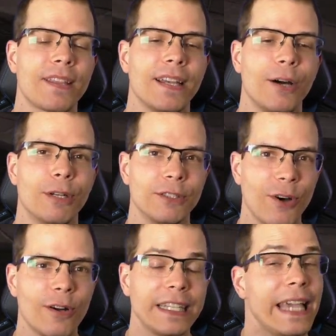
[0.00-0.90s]
our
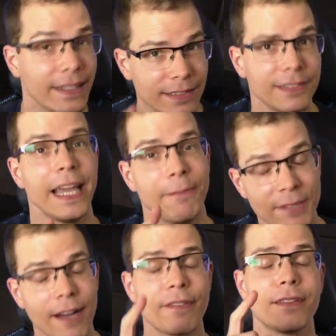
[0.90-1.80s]
dog, yes,
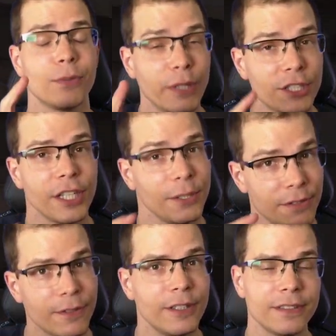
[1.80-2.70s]
named after the Witcher
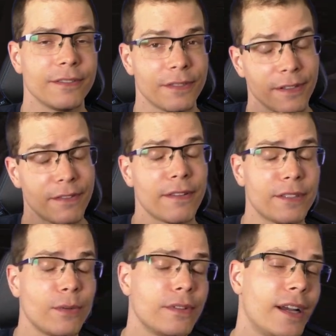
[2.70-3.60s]
universe,
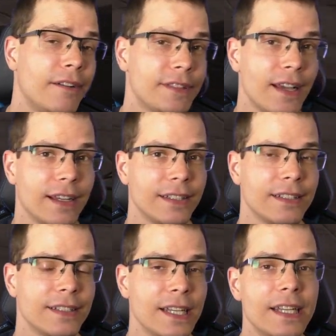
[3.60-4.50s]

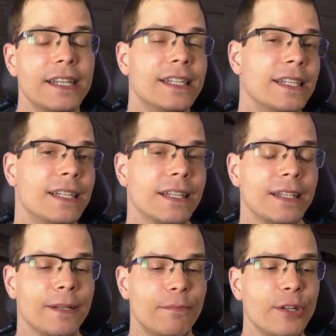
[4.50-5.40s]
after
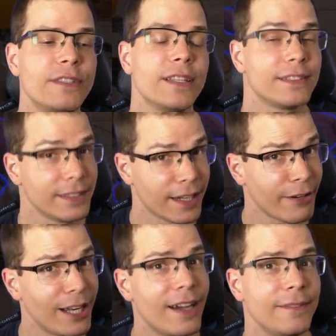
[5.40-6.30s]
Princess
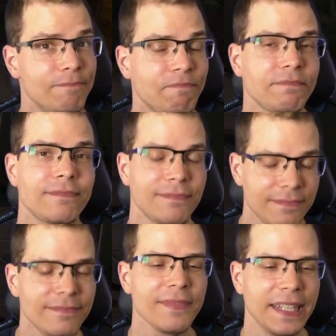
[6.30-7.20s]
Cirilla,
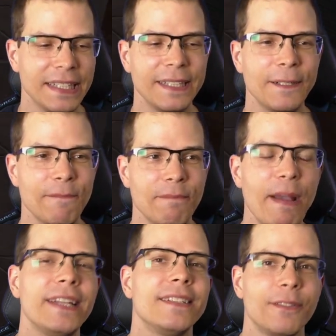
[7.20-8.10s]

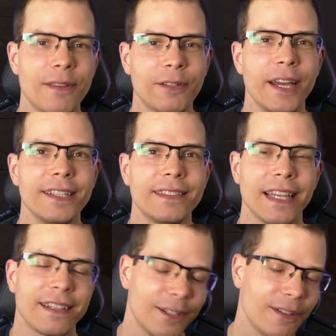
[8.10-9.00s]
made it into the credits.
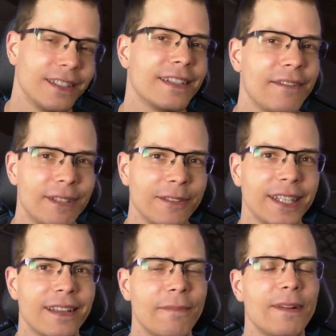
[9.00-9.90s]
Go and have a look
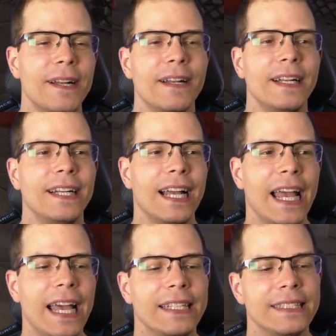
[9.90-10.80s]
at them.
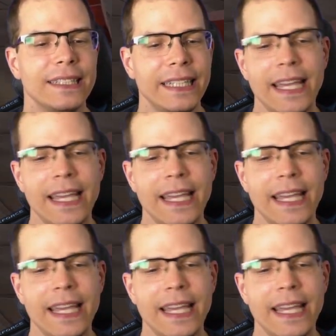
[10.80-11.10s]
And